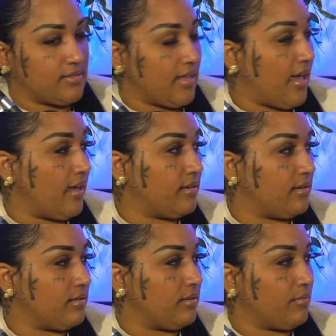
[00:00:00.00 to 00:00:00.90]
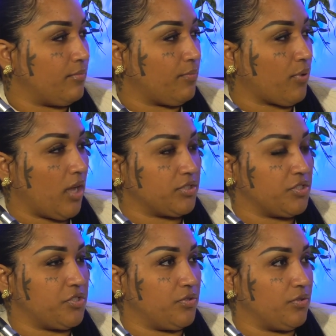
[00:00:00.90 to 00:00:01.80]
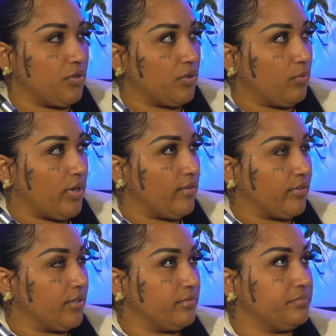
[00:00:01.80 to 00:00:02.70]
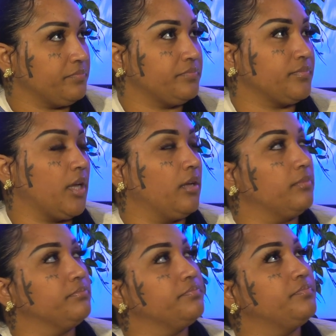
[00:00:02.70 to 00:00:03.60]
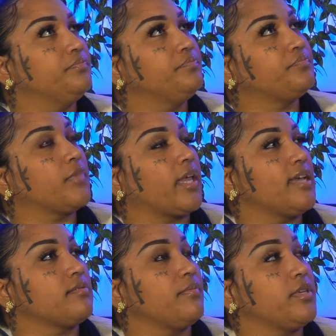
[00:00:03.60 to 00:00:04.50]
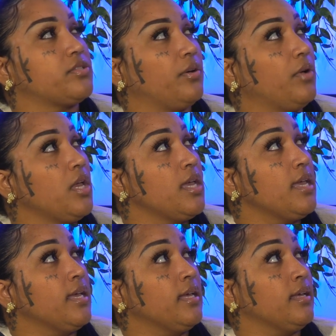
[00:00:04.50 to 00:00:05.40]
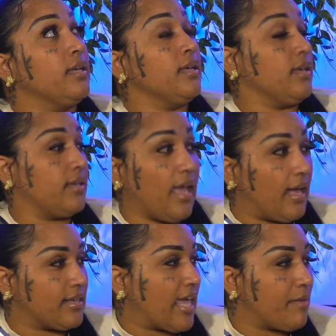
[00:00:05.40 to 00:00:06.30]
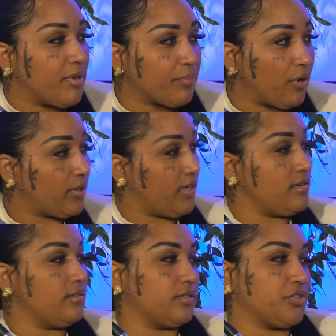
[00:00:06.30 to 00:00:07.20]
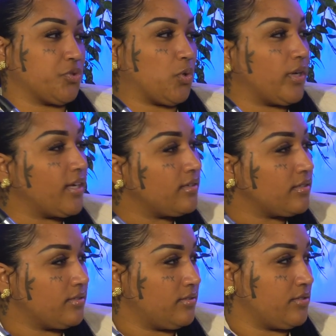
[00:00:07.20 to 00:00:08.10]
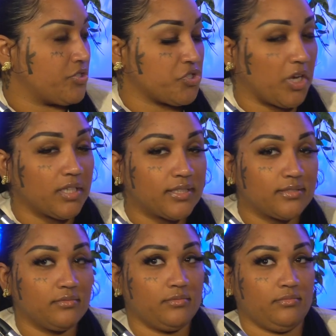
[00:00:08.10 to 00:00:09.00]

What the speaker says: that prostitute or whatever the case may be. So yeah, I came in broken, destroyed, struggling,